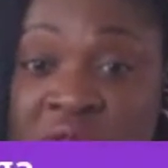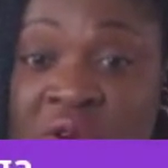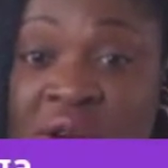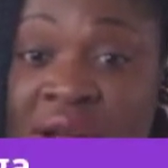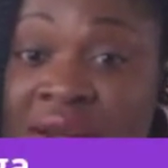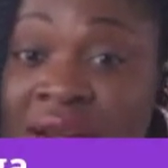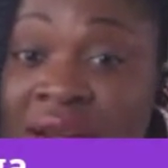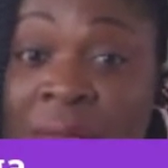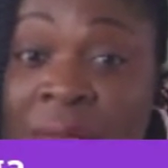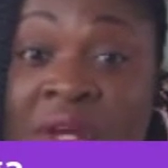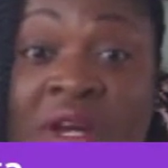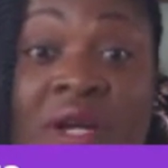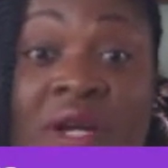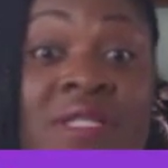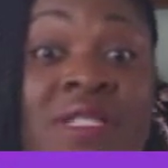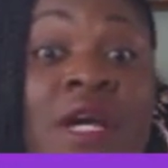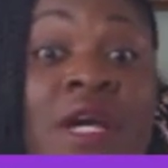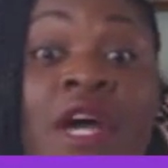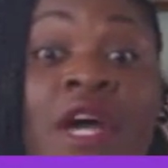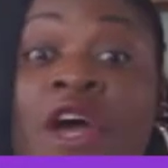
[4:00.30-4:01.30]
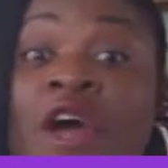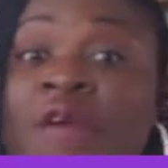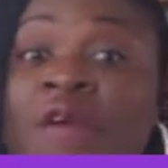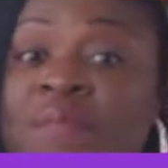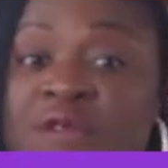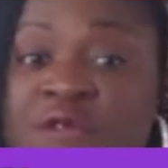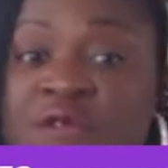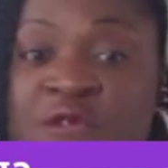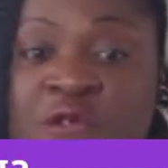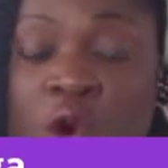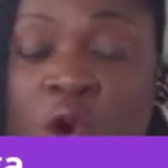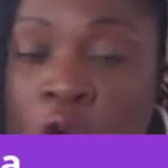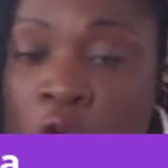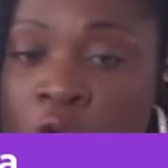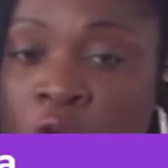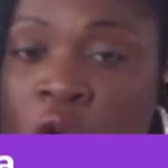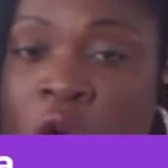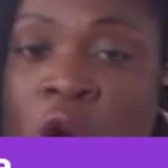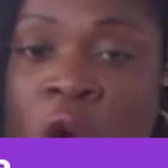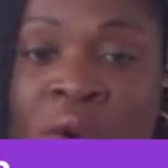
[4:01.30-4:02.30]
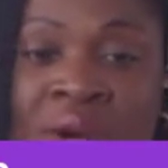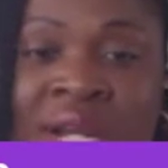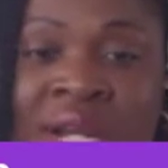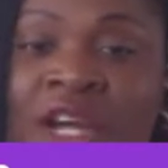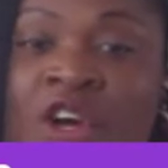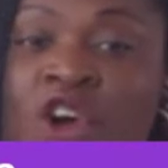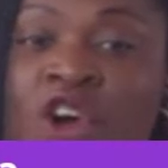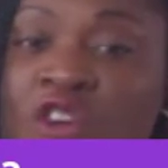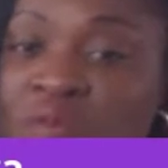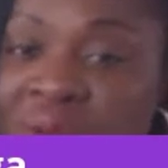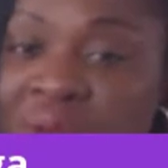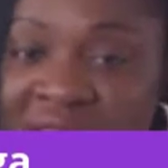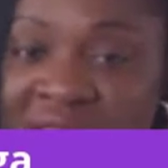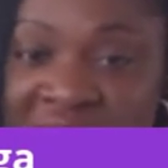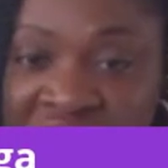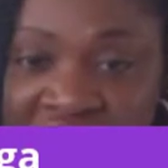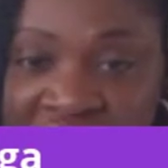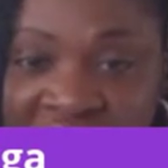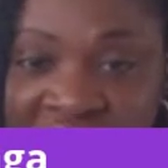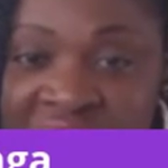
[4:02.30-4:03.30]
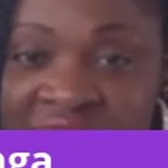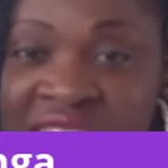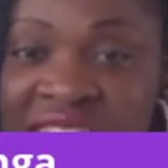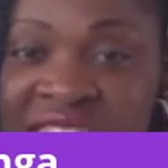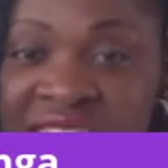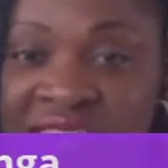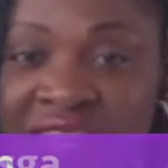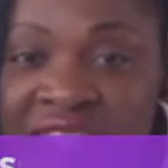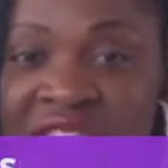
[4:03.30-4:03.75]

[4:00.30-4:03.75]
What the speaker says: right now, because before only government agencies needed